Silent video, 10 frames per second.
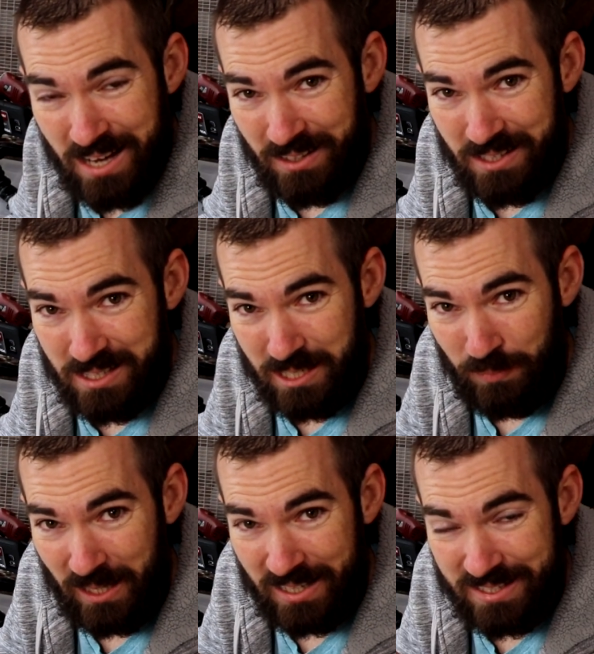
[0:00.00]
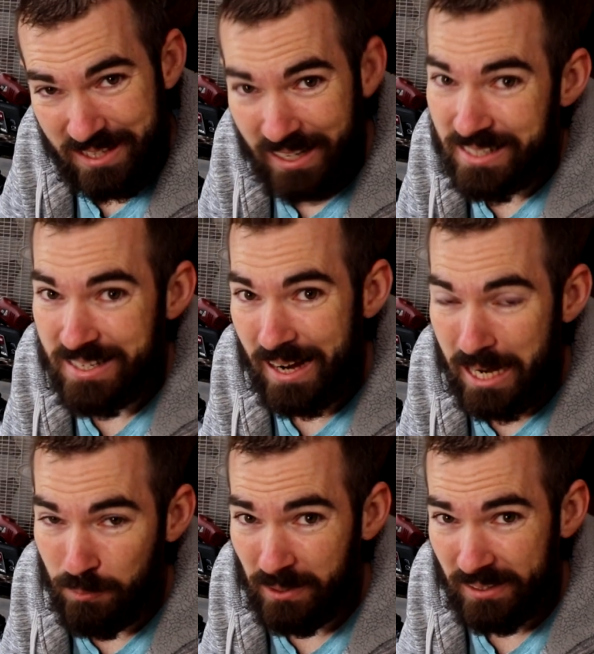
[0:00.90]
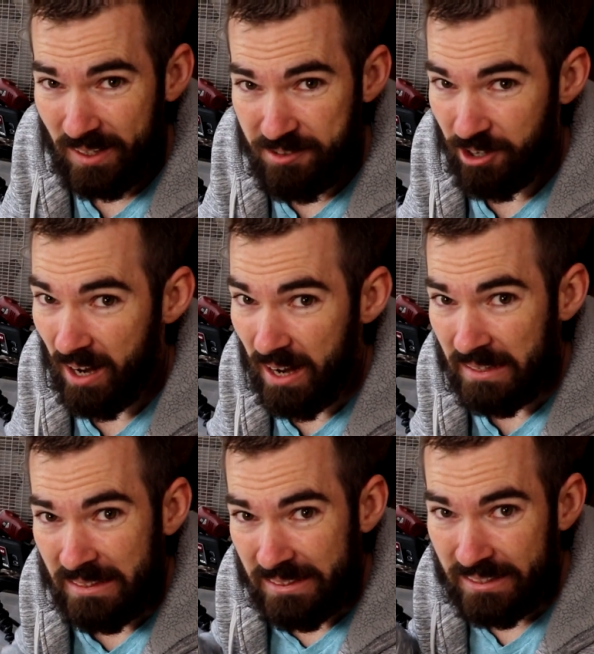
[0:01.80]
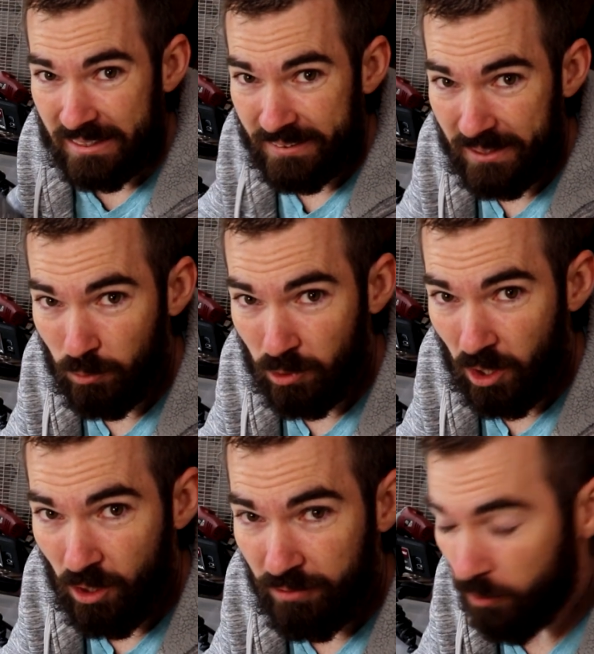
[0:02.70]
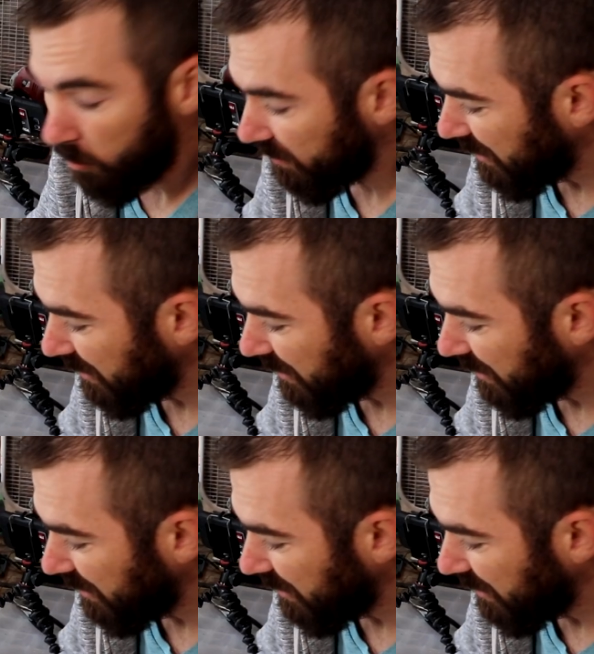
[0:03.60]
and then dip it a second time, let it dry, and then we'll go for